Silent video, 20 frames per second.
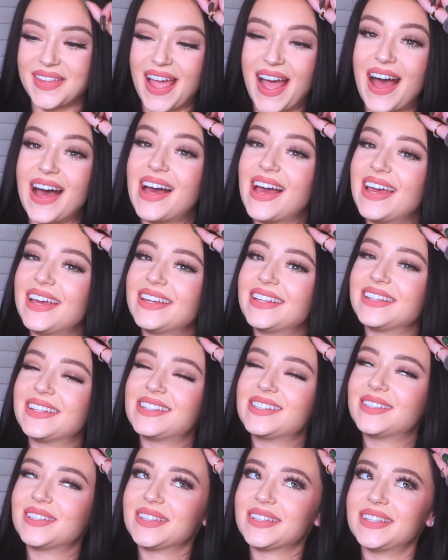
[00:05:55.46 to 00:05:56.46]

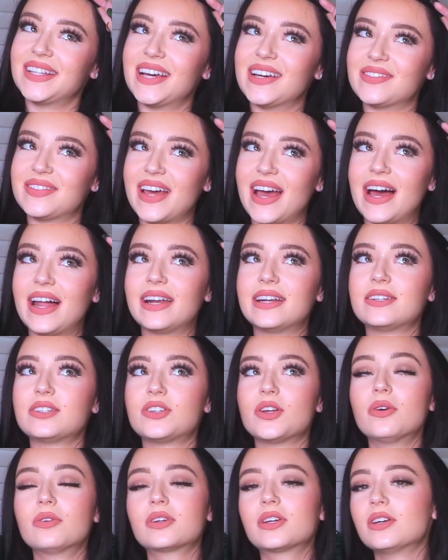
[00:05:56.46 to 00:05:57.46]
I love
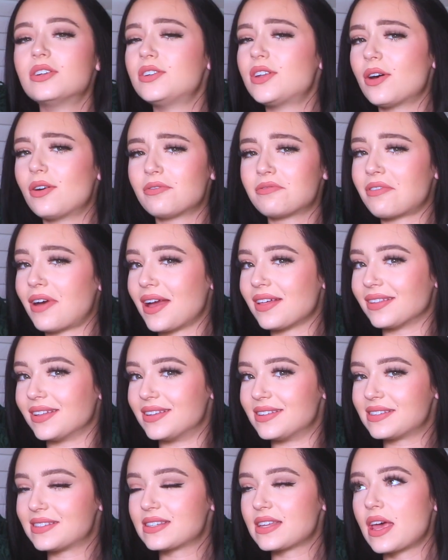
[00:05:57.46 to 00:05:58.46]
that. Don't condone
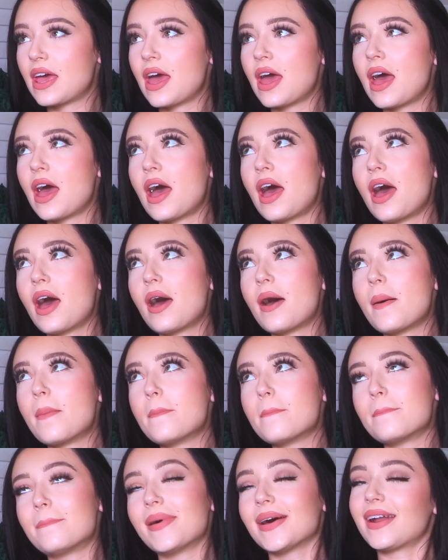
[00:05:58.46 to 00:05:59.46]
violence,
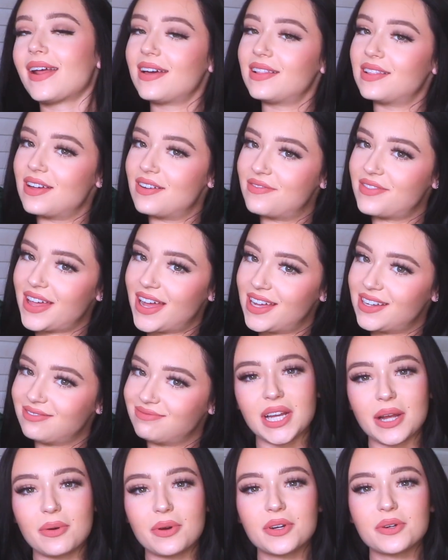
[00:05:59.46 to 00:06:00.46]
but I love
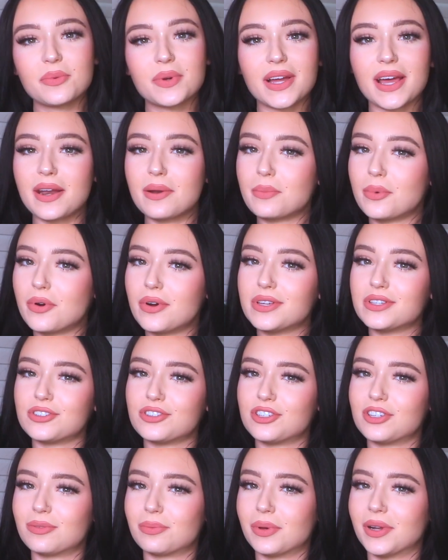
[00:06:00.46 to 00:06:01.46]
that. I wonder what kind of
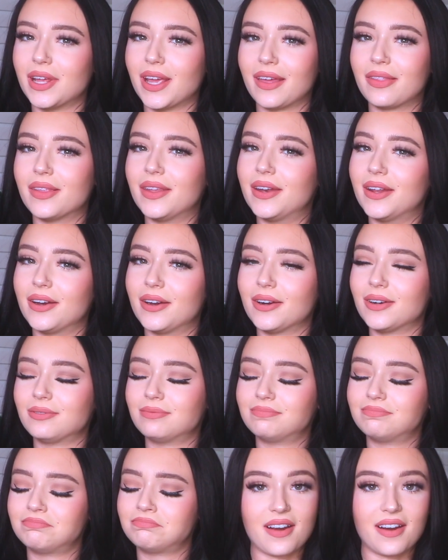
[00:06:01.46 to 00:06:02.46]
poison she's putting in the dinner.
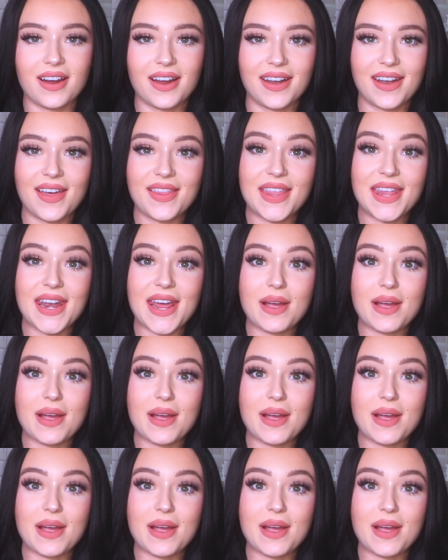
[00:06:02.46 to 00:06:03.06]
All right, and then